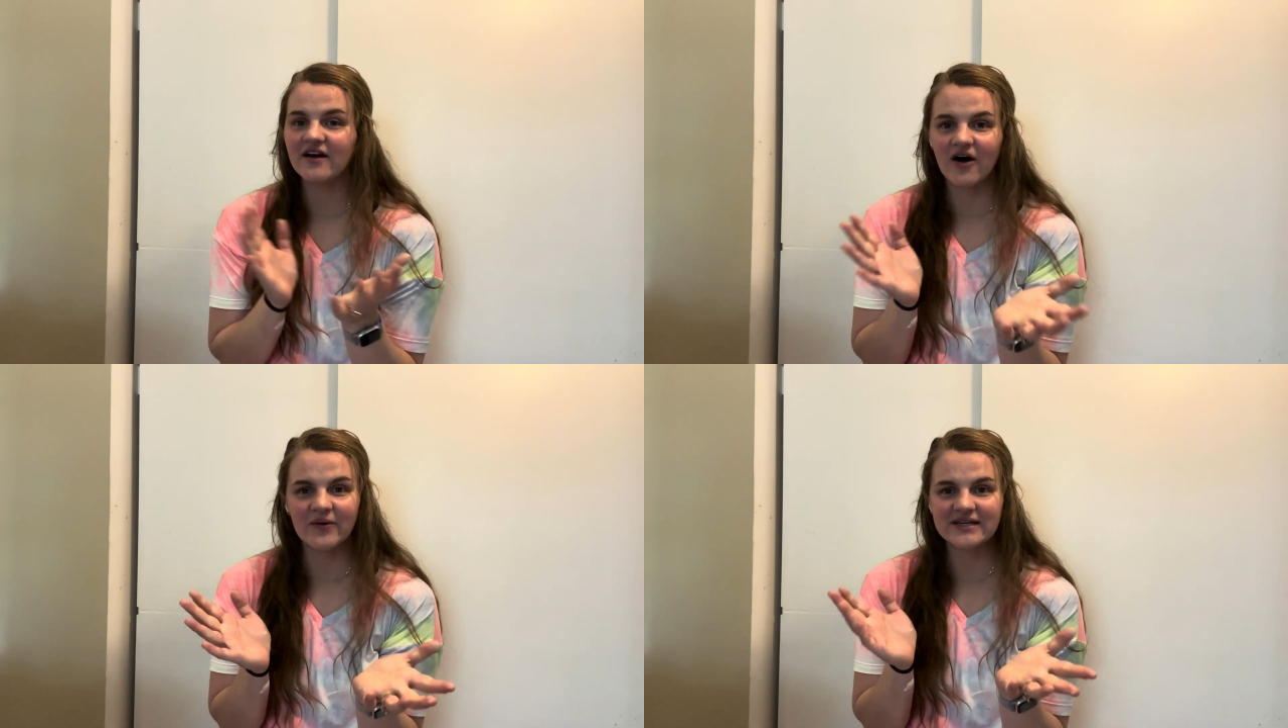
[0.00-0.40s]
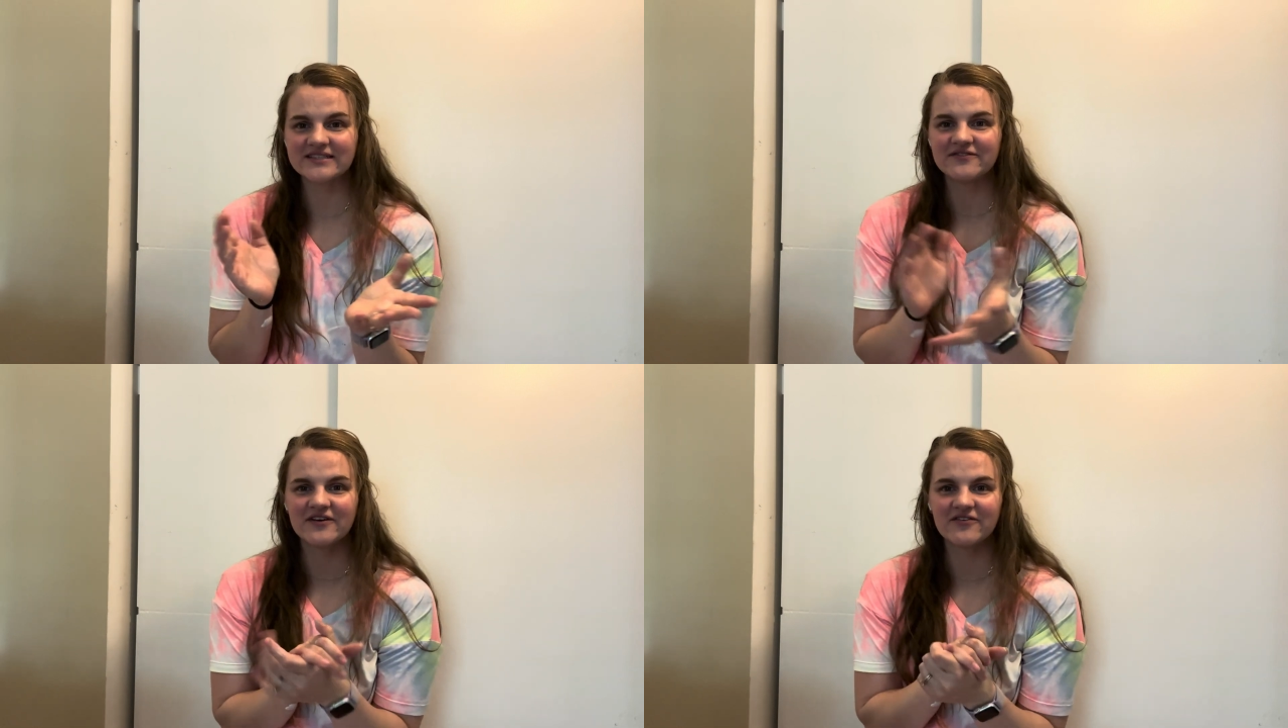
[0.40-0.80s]
always
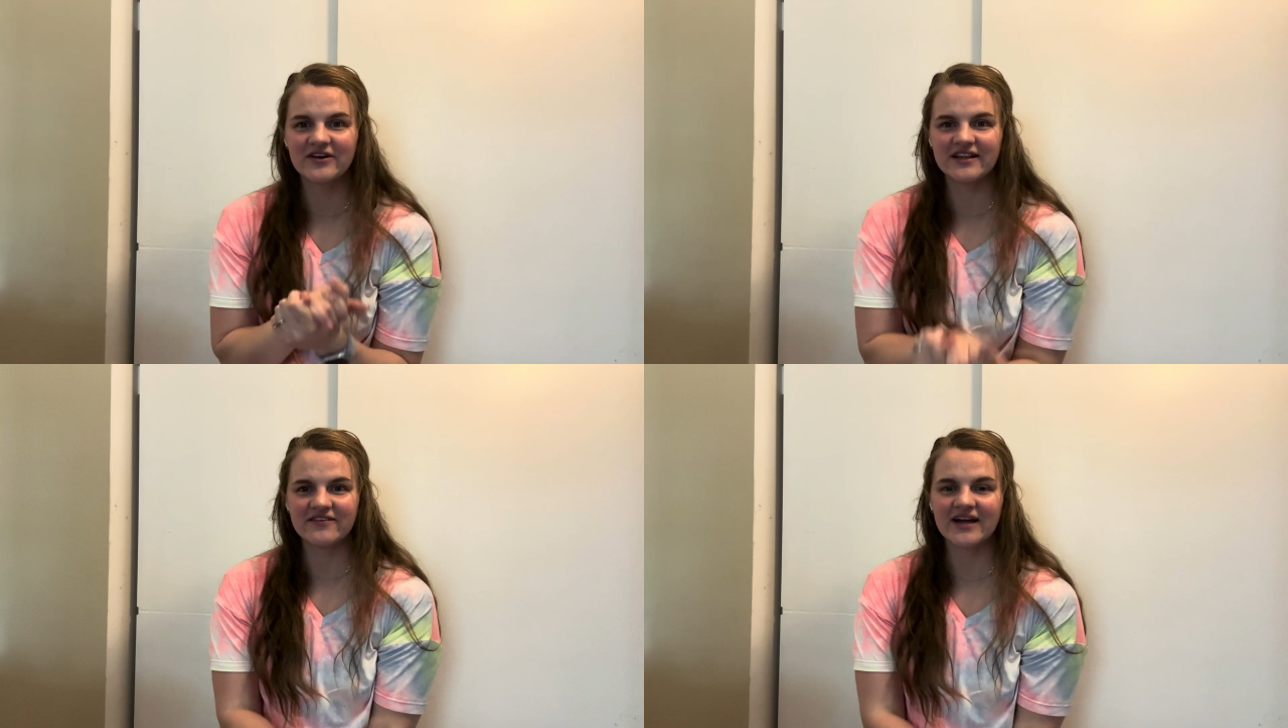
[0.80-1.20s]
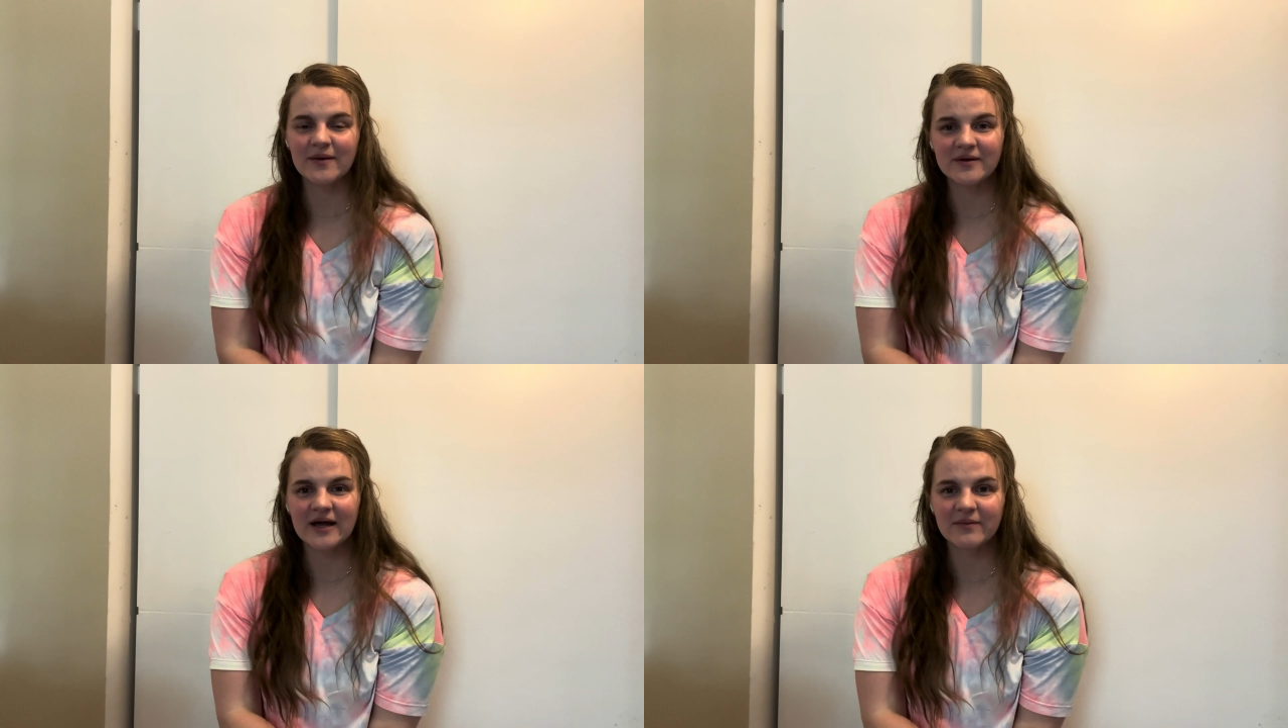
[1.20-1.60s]
feel free to leave a comment
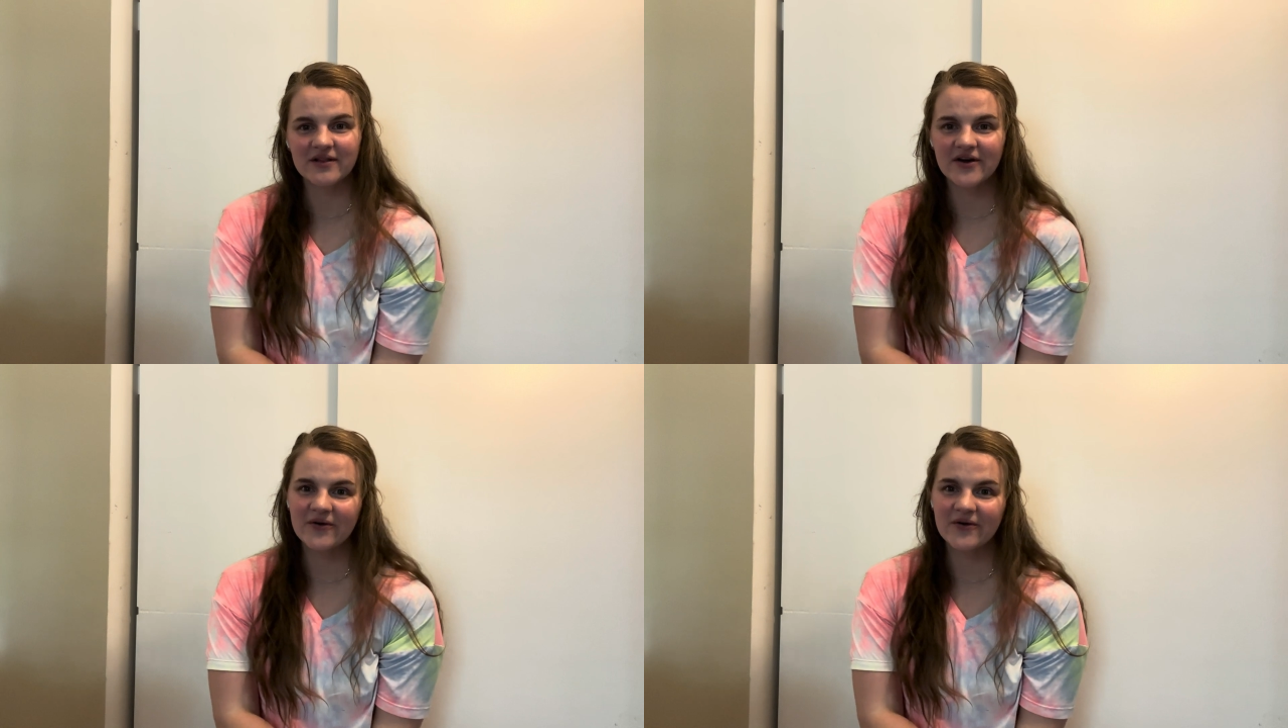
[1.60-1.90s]
down below.